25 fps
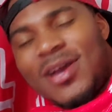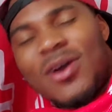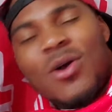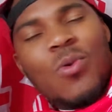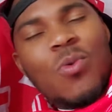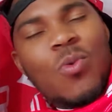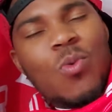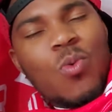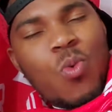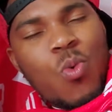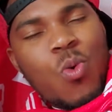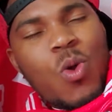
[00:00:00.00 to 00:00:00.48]

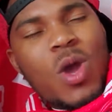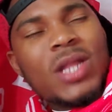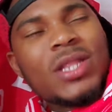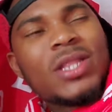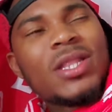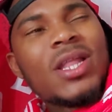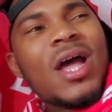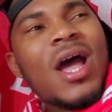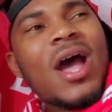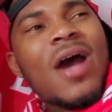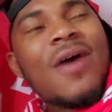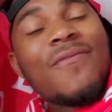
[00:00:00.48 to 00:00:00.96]
What
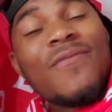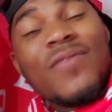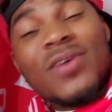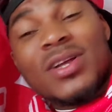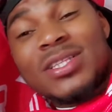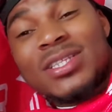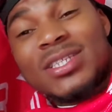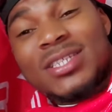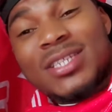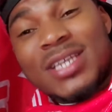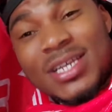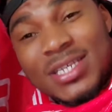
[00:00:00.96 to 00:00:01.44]
a
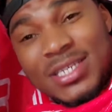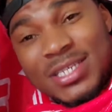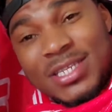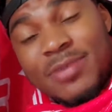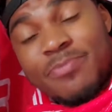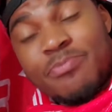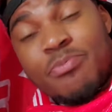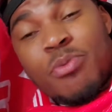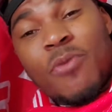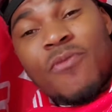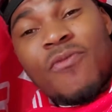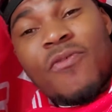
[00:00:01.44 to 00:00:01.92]

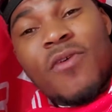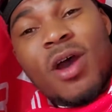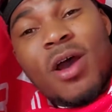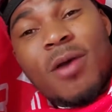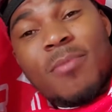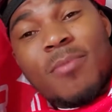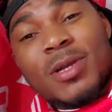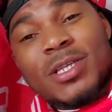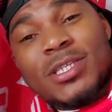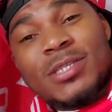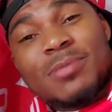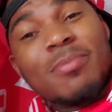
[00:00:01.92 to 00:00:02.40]
fantastic
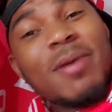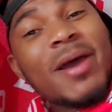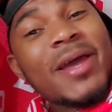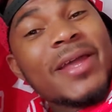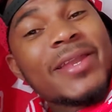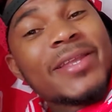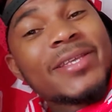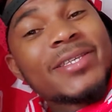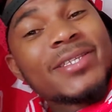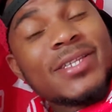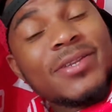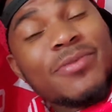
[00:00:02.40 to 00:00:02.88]
performance by
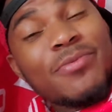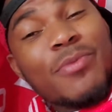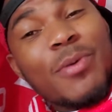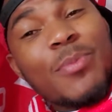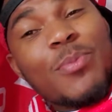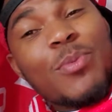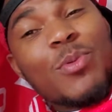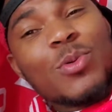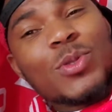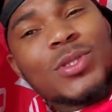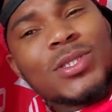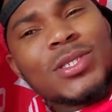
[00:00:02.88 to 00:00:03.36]
this
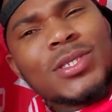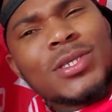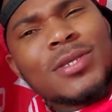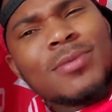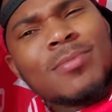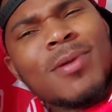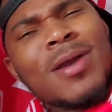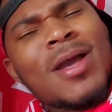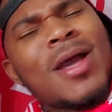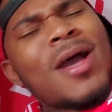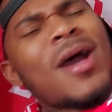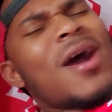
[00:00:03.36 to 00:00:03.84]
Liverpool
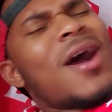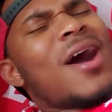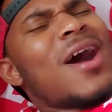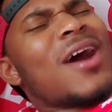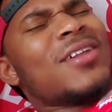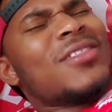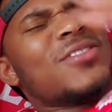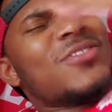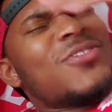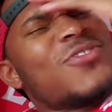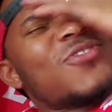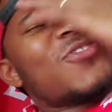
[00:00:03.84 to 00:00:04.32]
team.
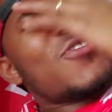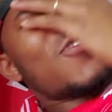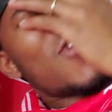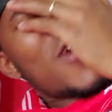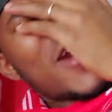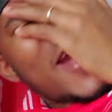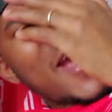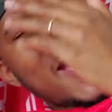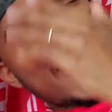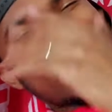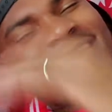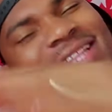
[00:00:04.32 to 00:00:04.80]
And
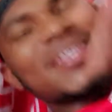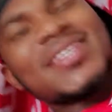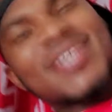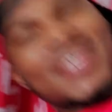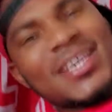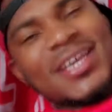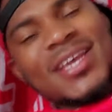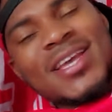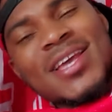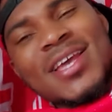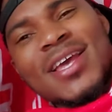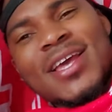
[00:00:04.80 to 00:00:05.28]

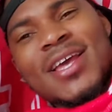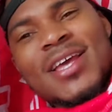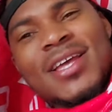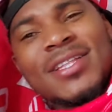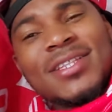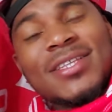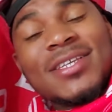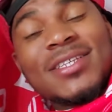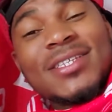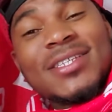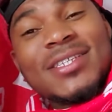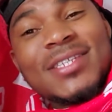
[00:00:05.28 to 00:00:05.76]
great
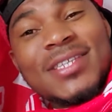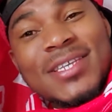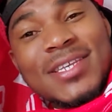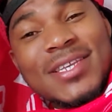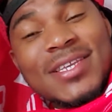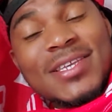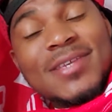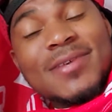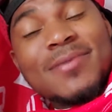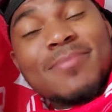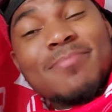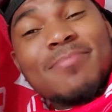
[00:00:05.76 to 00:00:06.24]
to
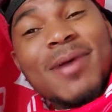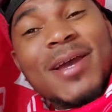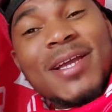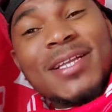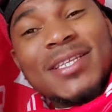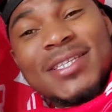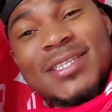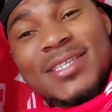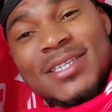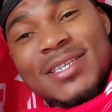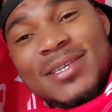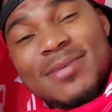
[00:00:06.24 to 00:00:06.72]
see my
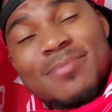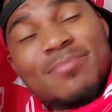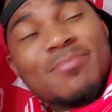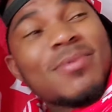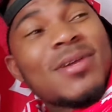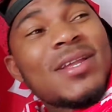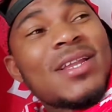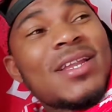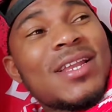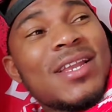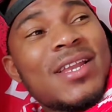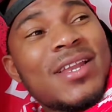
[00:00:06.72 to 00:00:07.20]
team
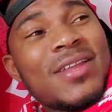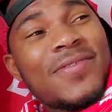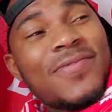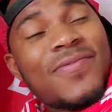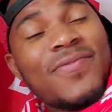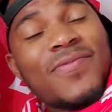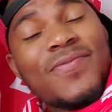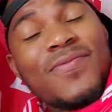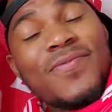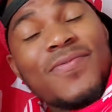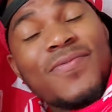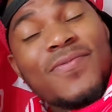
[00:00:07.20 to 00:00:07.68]

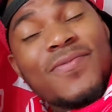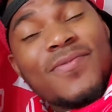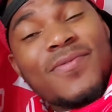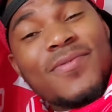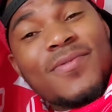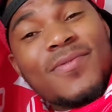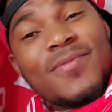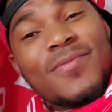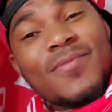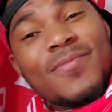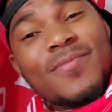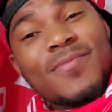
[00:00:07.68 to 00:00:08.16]
lift.
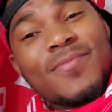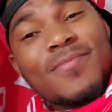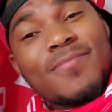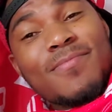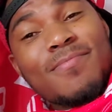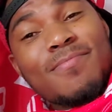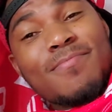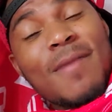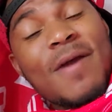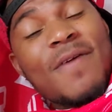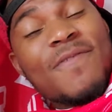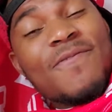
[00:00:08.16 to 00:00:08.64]

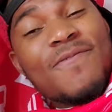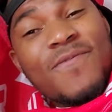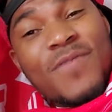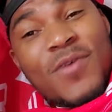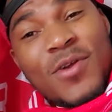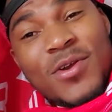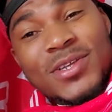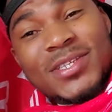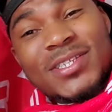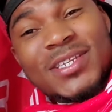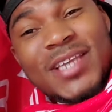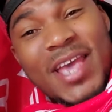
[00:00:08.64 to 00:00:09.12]
My
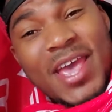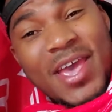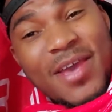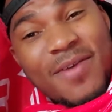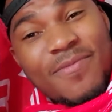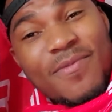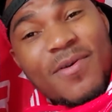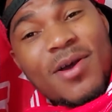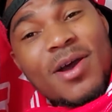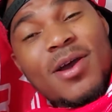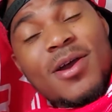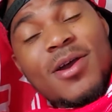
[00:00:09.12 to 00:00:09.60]
first
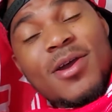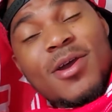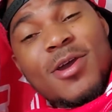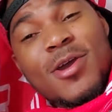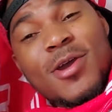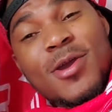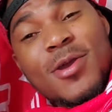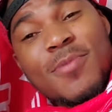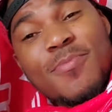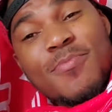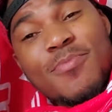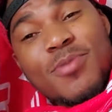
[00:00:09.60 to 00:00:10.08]
ever
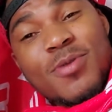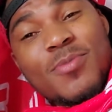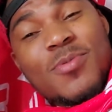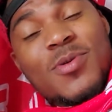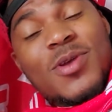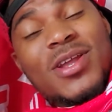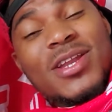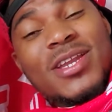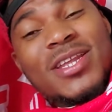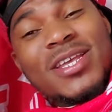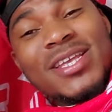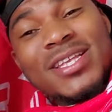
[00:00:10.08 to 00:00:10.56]

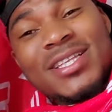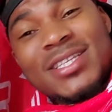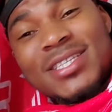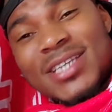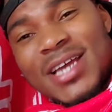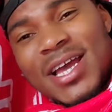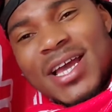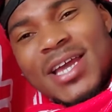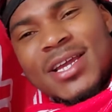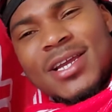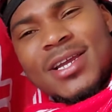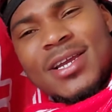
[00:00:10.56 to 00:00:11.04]
Premier League
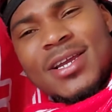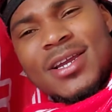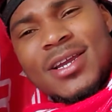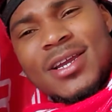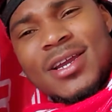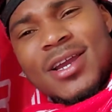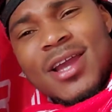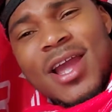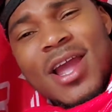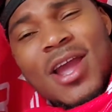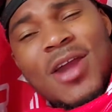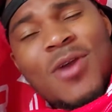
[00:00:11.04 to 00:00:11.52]
title.
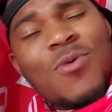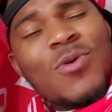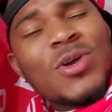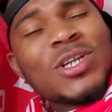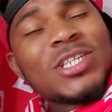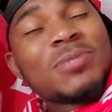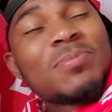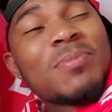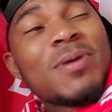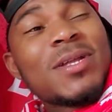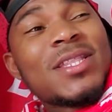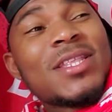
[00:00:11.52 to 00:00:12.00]
I
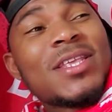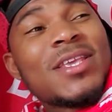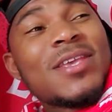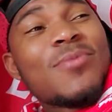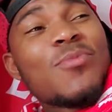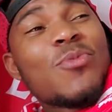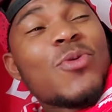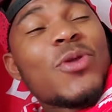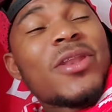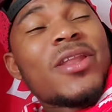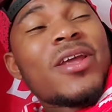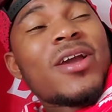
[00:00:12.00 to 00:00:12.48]
watched my
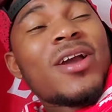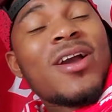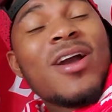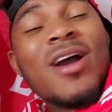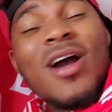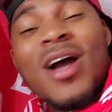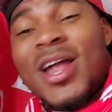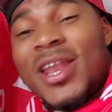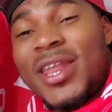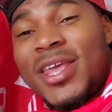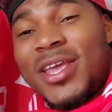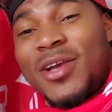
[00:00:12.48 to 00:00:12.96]
team win the
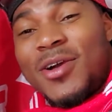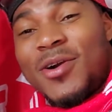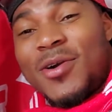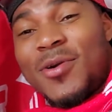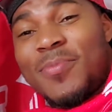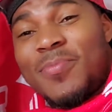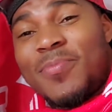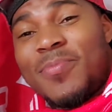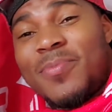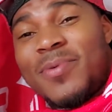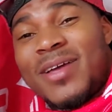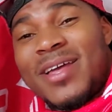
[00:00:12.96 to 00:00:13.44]
Carling
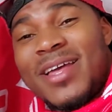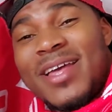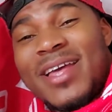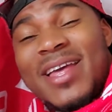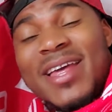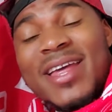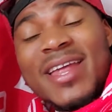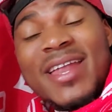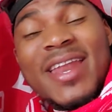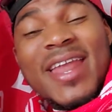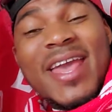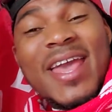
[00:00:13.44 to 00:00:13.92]
Cup,
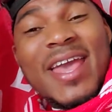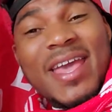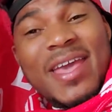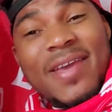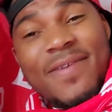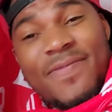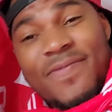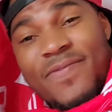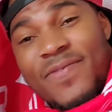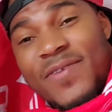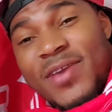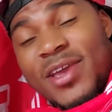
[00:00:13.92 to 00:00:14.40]

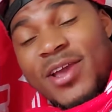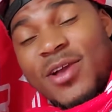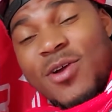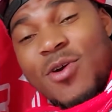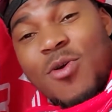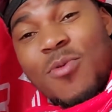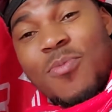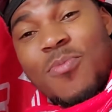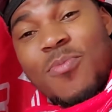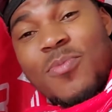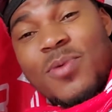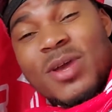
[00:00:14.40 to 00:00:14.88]
the FA
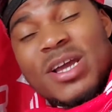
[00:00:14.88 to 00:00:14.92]
Cup,